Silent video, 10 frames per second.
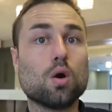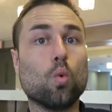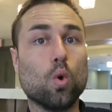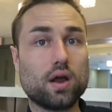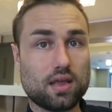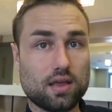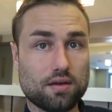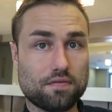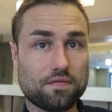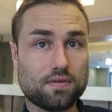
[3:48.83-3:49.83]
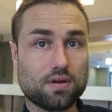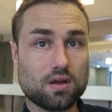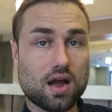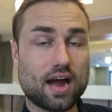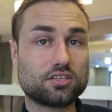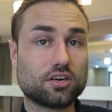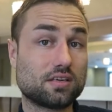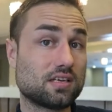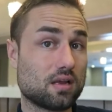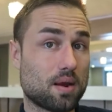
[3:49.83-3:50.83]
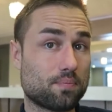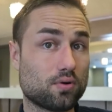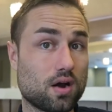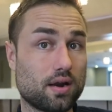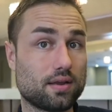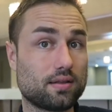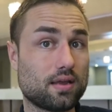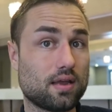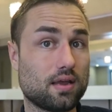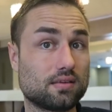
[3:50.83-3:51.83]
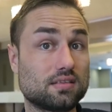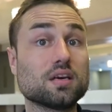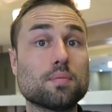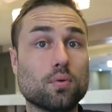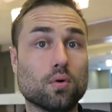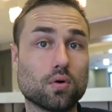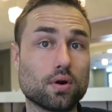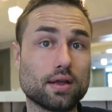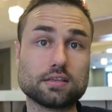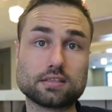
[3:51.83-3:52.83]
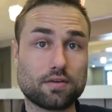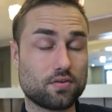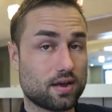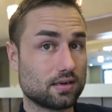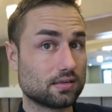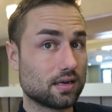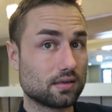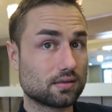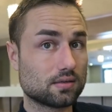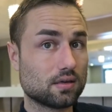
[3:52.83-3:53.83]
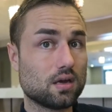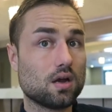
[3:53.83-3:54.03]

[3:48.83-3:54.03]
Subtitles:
What if I started selling my product in Singapore instead of United States?